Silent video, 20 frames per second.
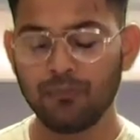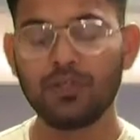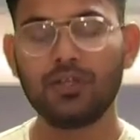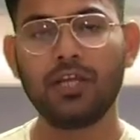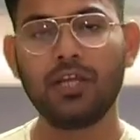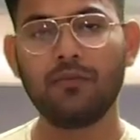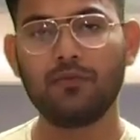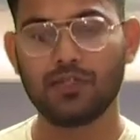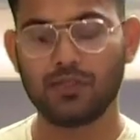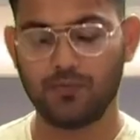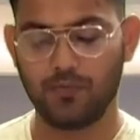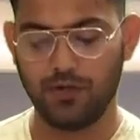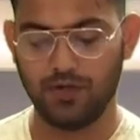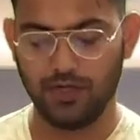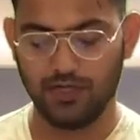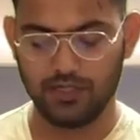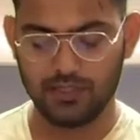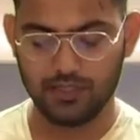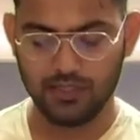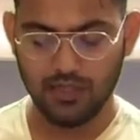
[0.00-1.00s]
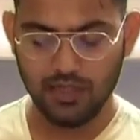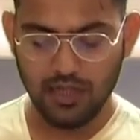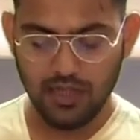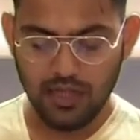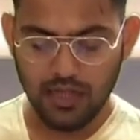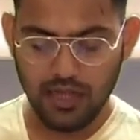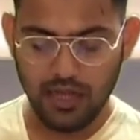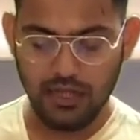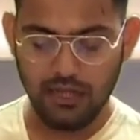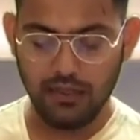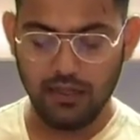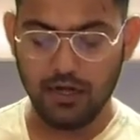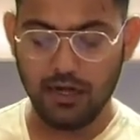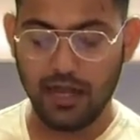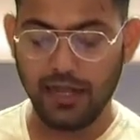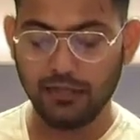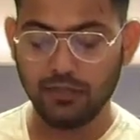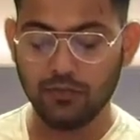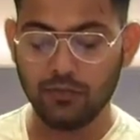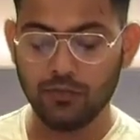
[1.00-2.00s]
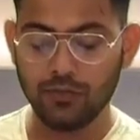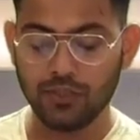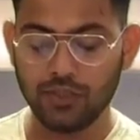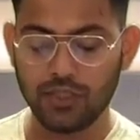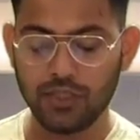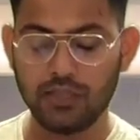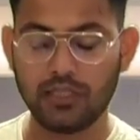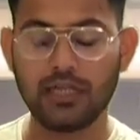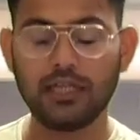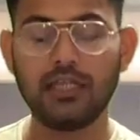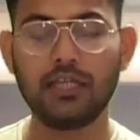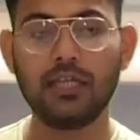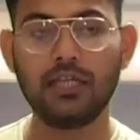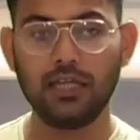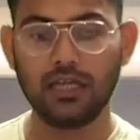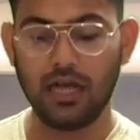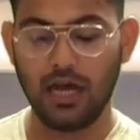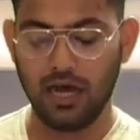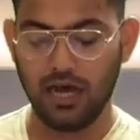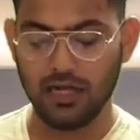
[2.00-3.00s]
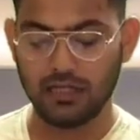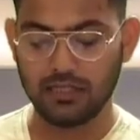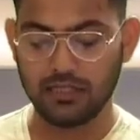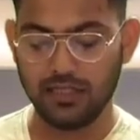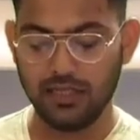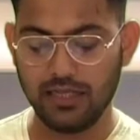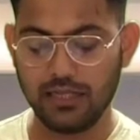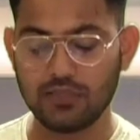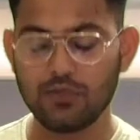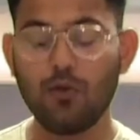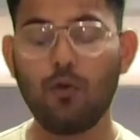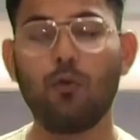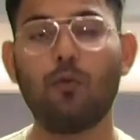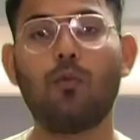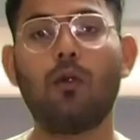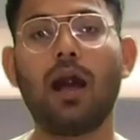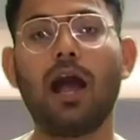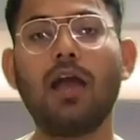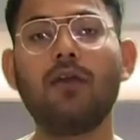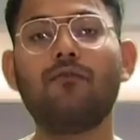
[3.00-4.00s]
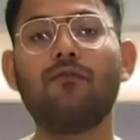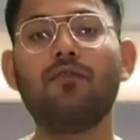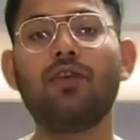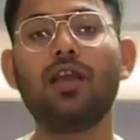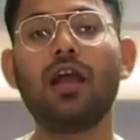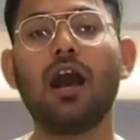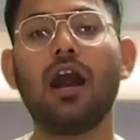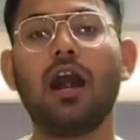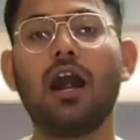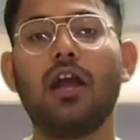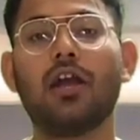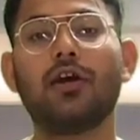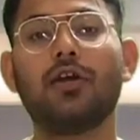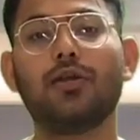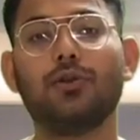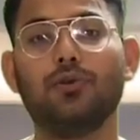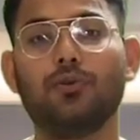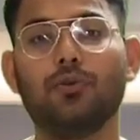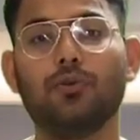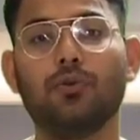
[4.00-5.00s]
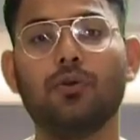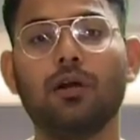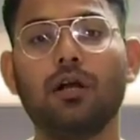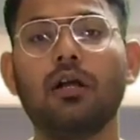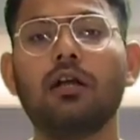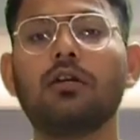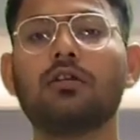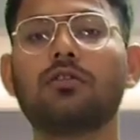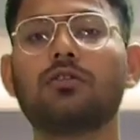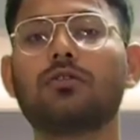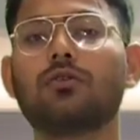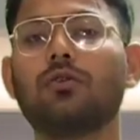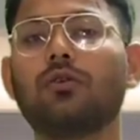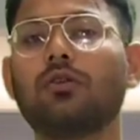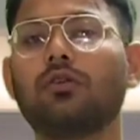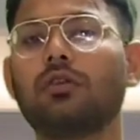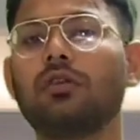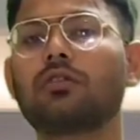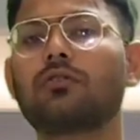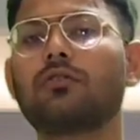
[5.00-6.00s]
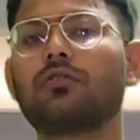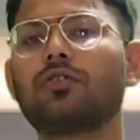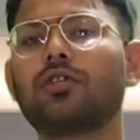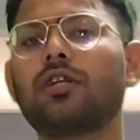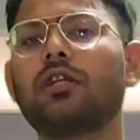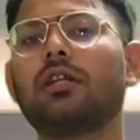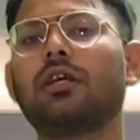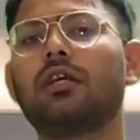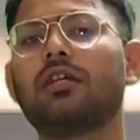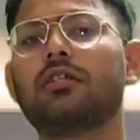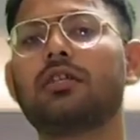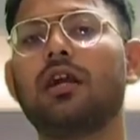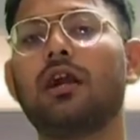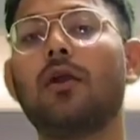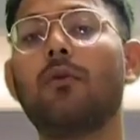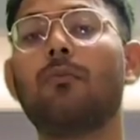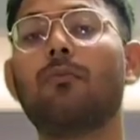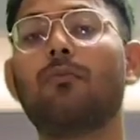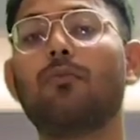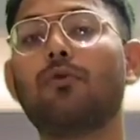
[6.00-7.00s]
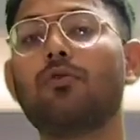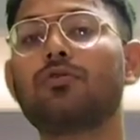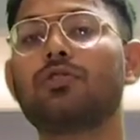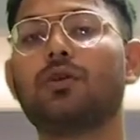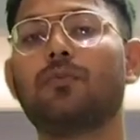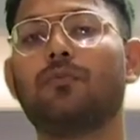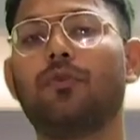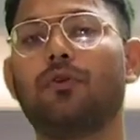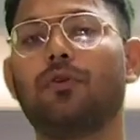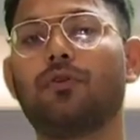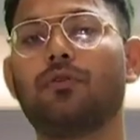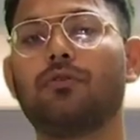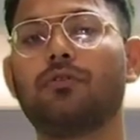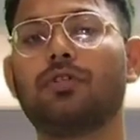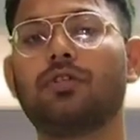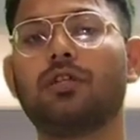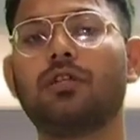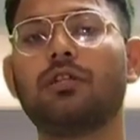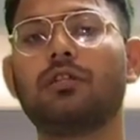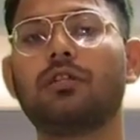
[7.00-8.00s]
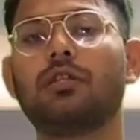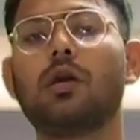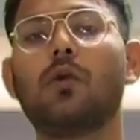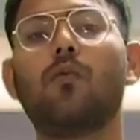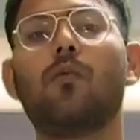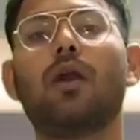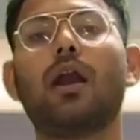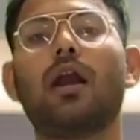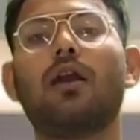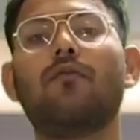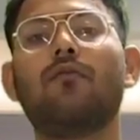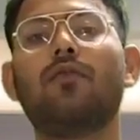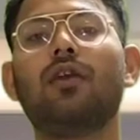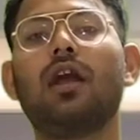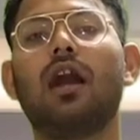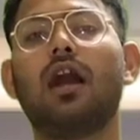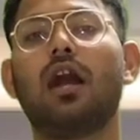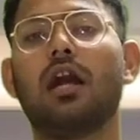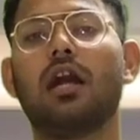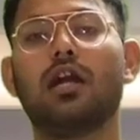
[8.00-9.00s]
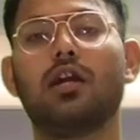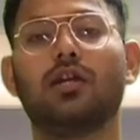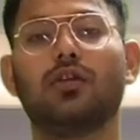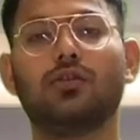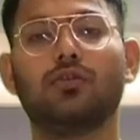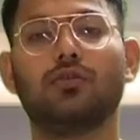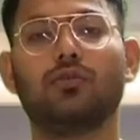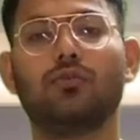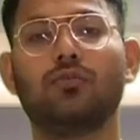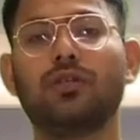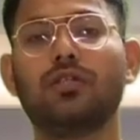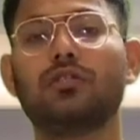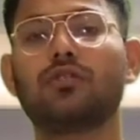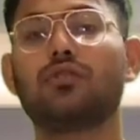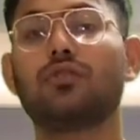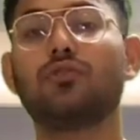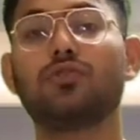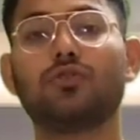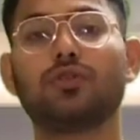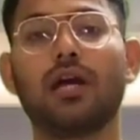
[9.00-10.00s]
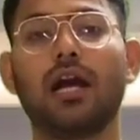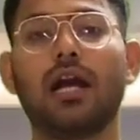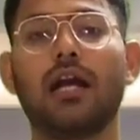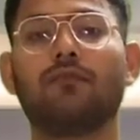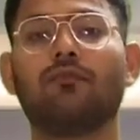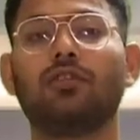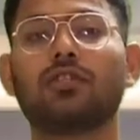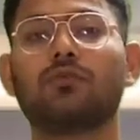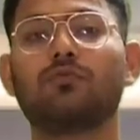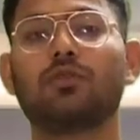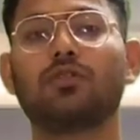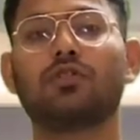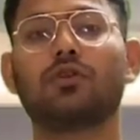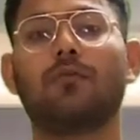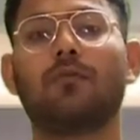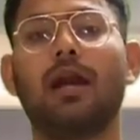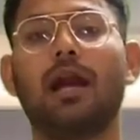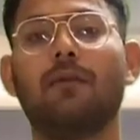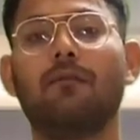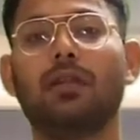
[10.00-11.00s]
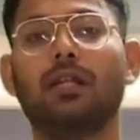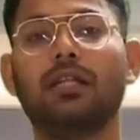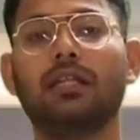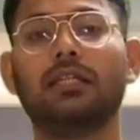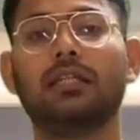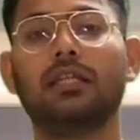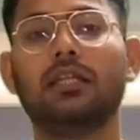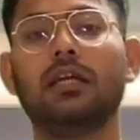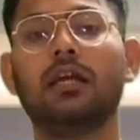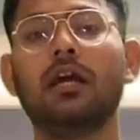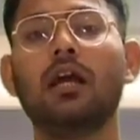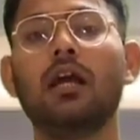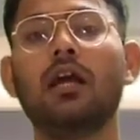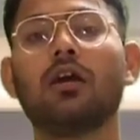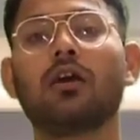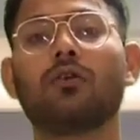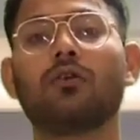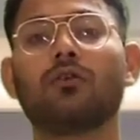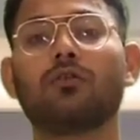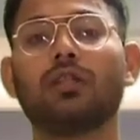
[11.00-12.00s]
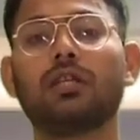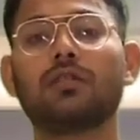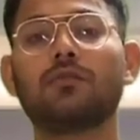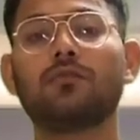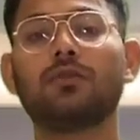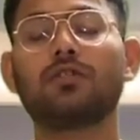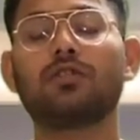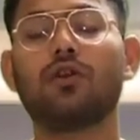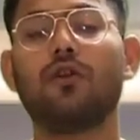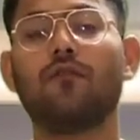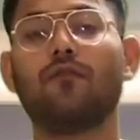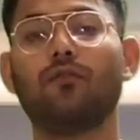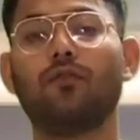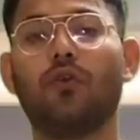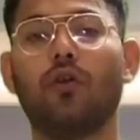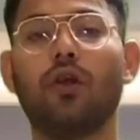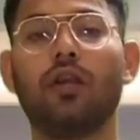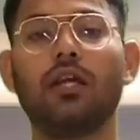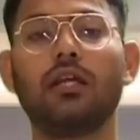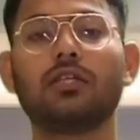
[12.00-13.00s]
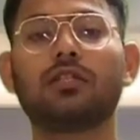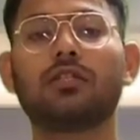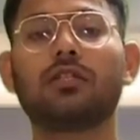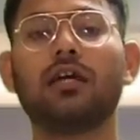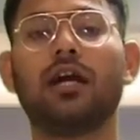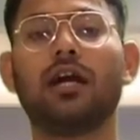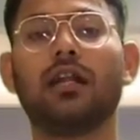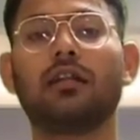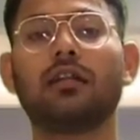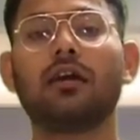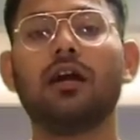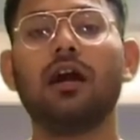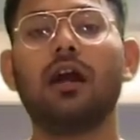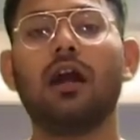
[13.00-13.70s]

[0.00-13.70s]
team spirit. And the ninth question that he asks is why we hire you. So this question is a most important question, that why we hire you means you should have this much of ability, this much of knowledge that